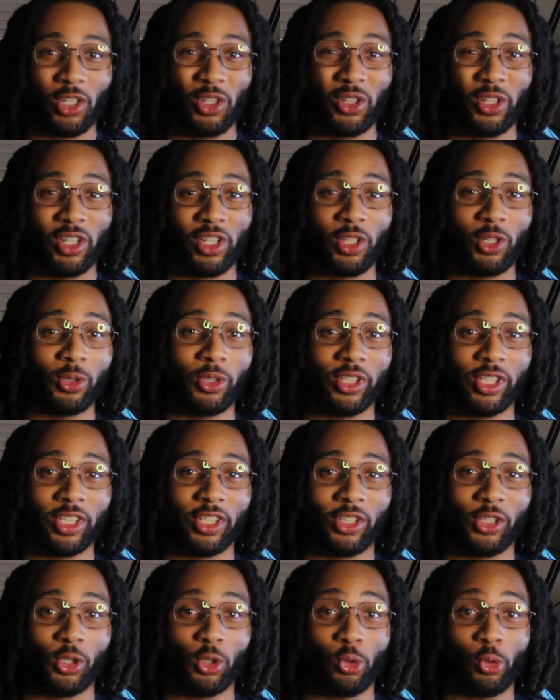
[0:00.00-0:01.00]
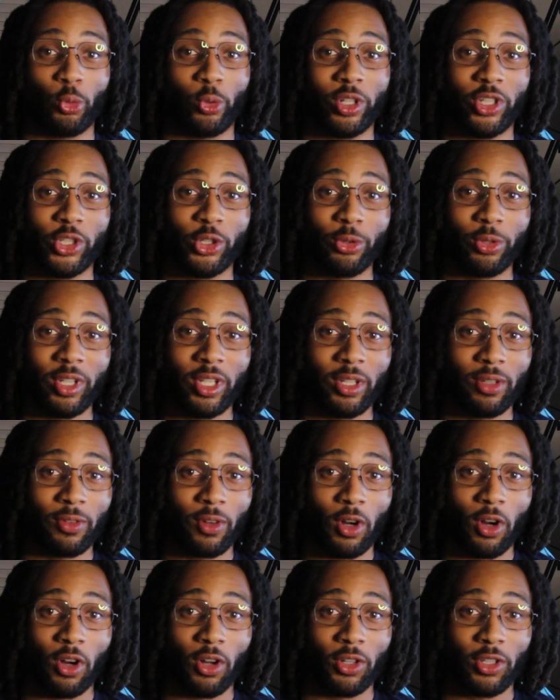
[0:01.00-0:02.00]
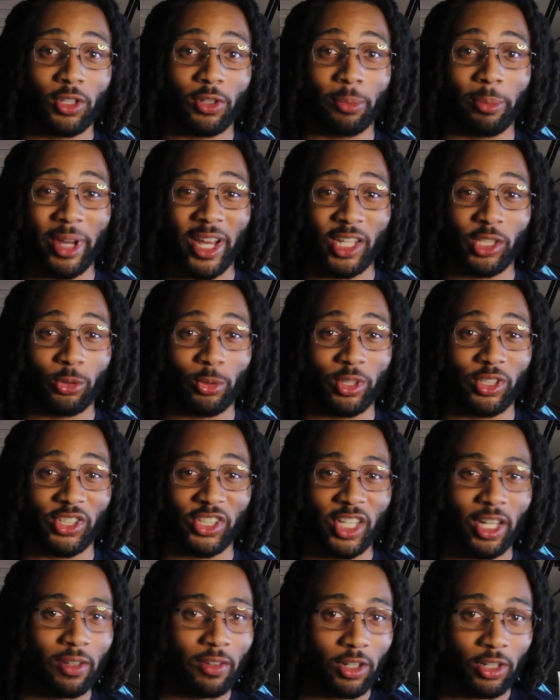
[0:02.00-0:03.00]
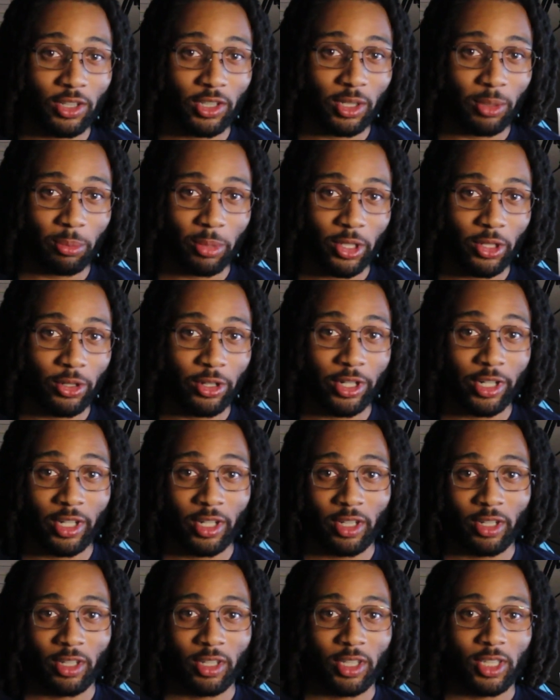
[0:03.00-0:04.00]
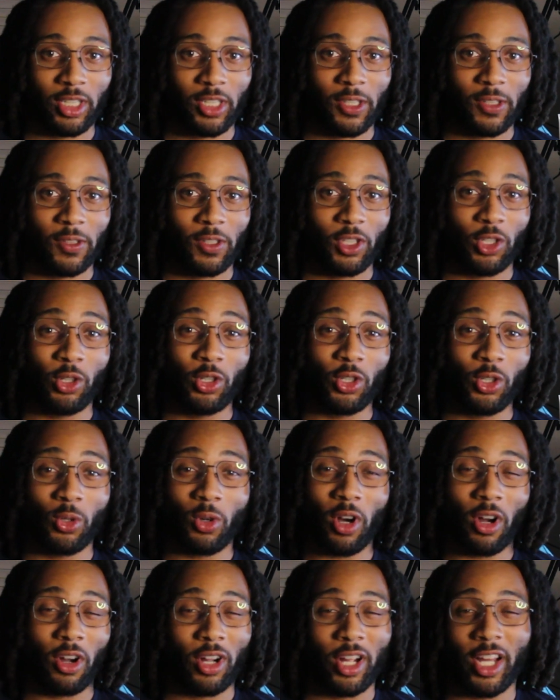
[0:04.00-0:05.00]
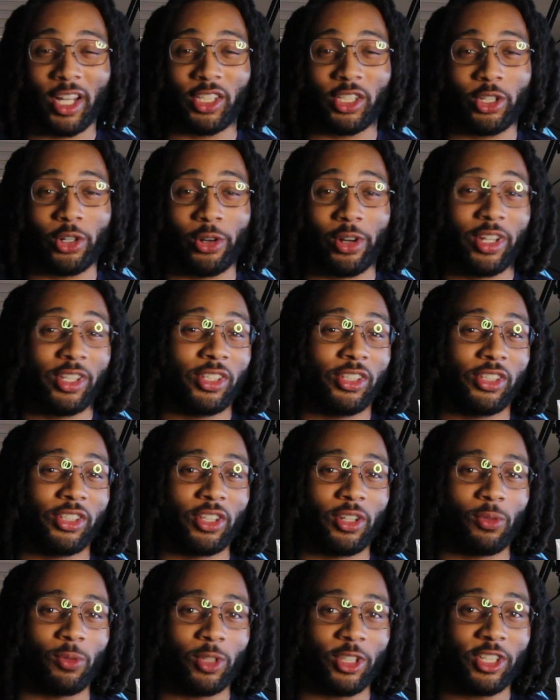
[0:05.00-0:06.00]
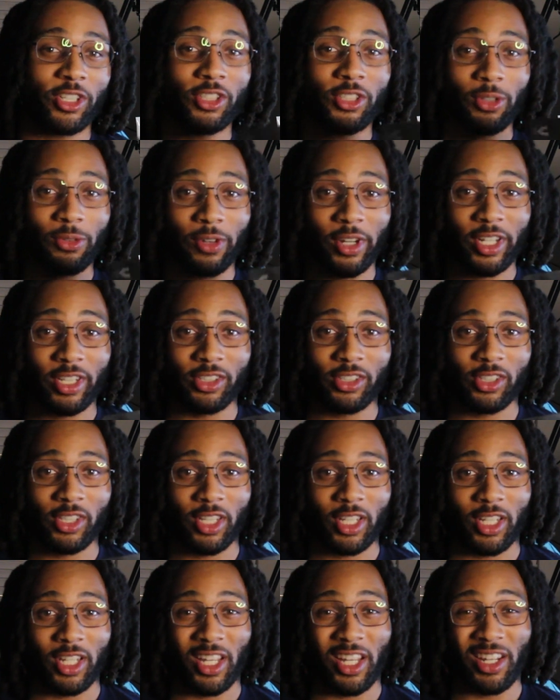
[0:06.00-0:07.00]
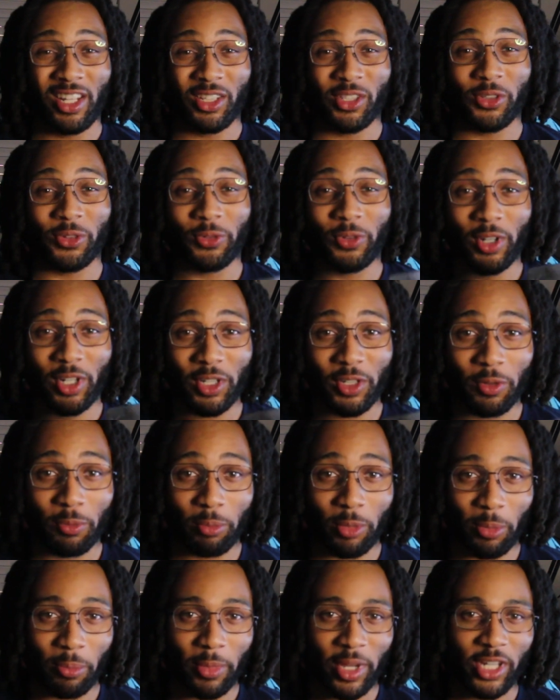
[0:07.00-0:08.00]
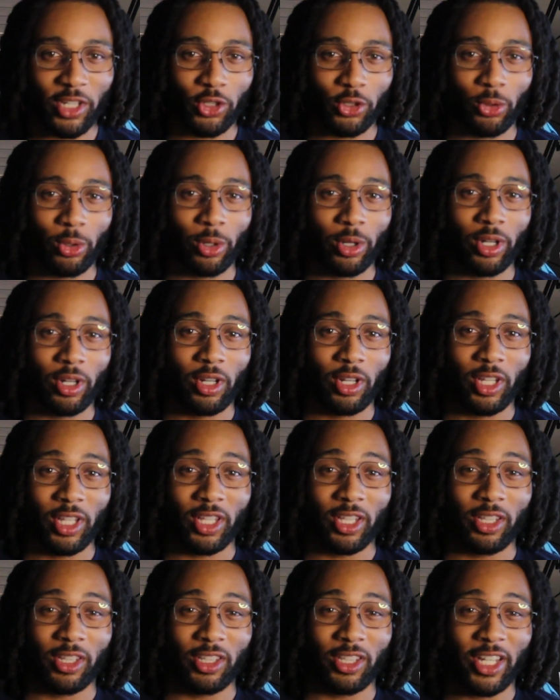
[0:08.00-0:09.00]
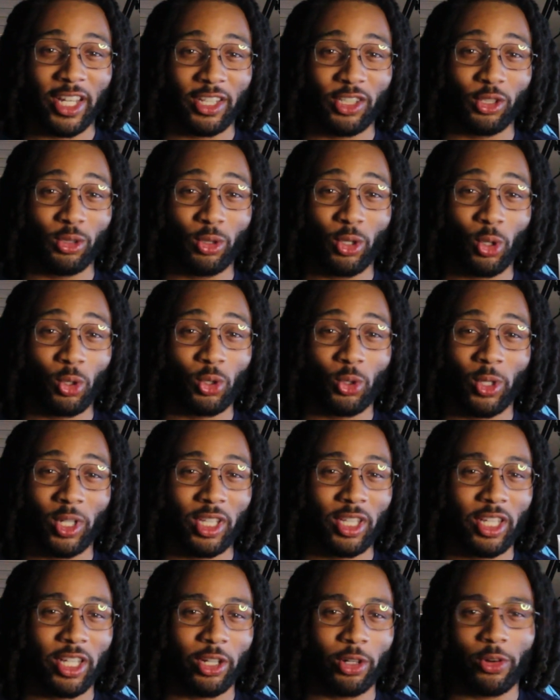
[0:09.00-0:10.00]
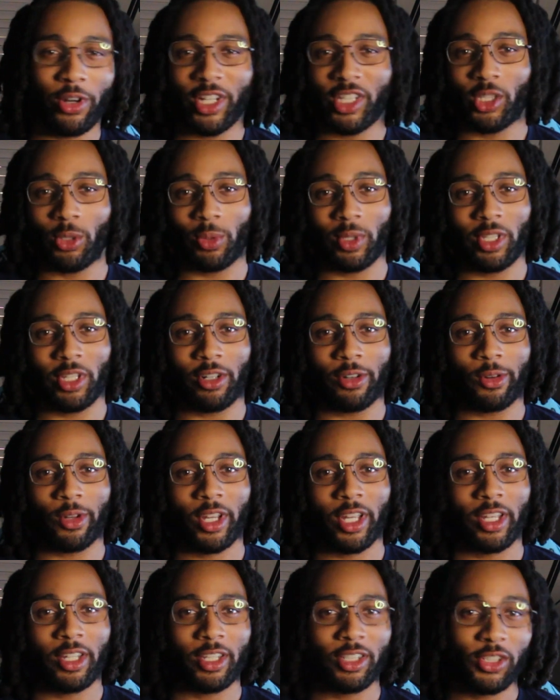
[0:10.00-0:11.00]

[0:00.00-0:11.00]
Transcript: You can use this to retrieve all the passwords saved on the computer. You can do all kinds of crazy stuff with this device. It is fun, but make sure that you don't do anything crazy with it, okay?